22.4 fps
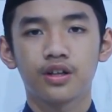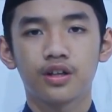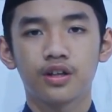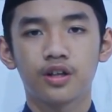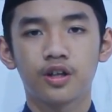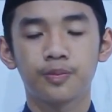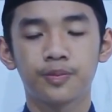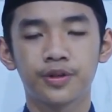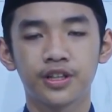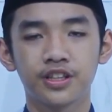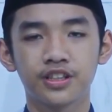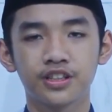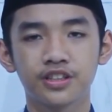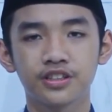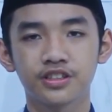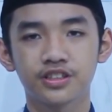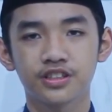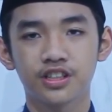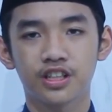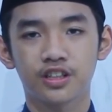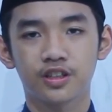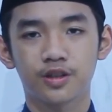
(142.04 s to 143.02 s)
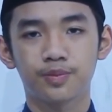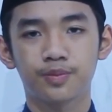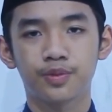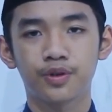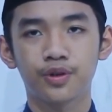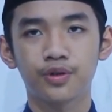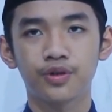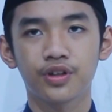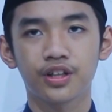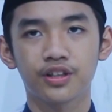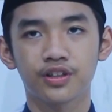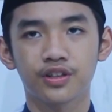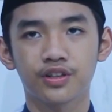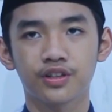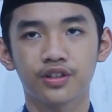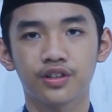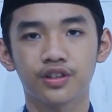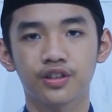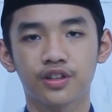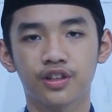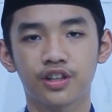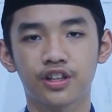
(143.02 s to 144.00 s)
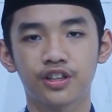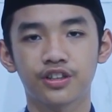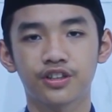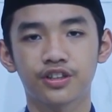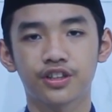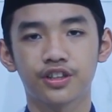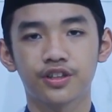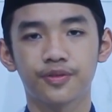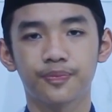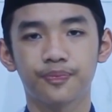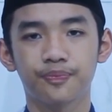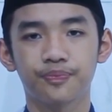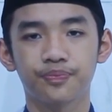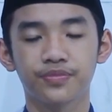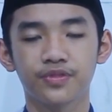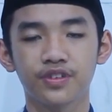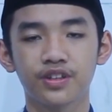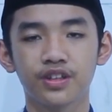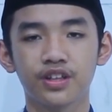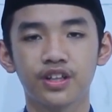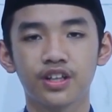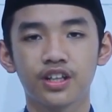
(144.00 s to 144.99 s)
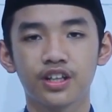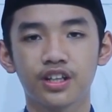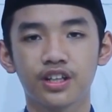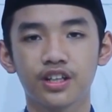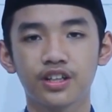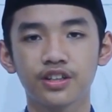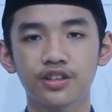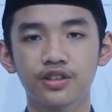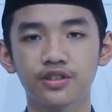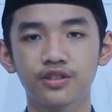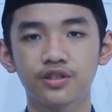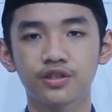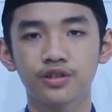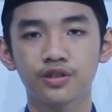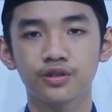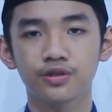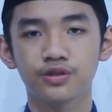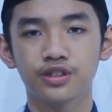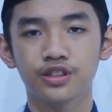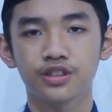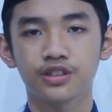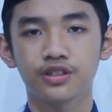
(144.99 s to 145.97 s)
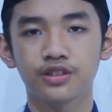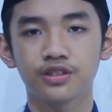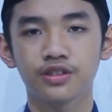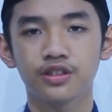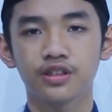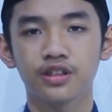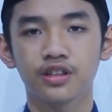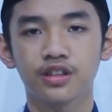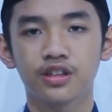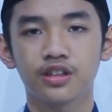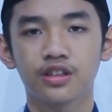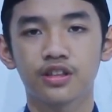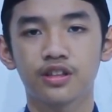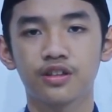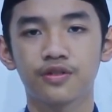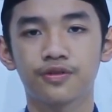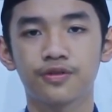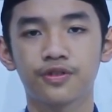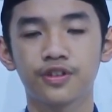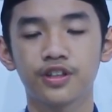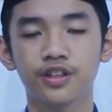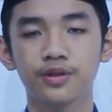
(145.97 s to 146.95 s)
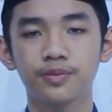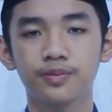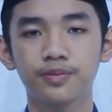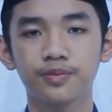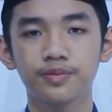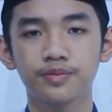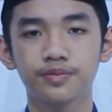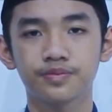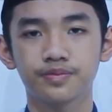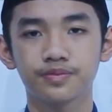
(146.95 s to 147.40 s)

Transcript: opinions that are pro and contra. In conclusion, the freedom